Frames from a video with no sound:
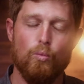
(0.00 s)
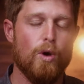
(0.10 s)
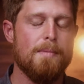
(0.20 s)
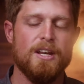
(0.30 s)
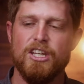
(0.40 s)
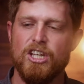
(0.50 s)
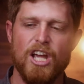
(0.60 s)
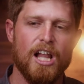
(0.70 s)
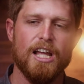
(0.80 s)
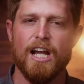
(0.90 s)
Women
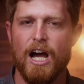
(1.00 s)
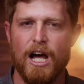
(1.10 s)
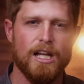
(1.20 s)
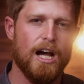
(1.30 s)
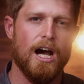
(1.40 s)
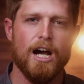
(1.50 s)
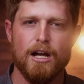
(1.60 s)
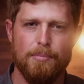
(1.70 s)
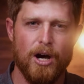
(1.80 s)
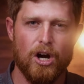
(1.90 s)
yelling Allah
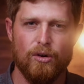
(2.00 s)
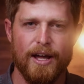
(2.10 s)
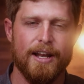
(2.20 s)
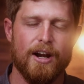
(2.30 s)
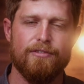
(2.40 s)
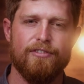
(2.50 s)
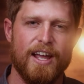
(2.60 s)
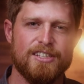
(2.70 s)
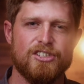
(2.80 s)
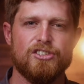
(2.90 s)
Akbar right in our
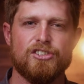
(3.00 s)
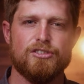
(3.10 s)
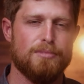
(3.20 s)
faces,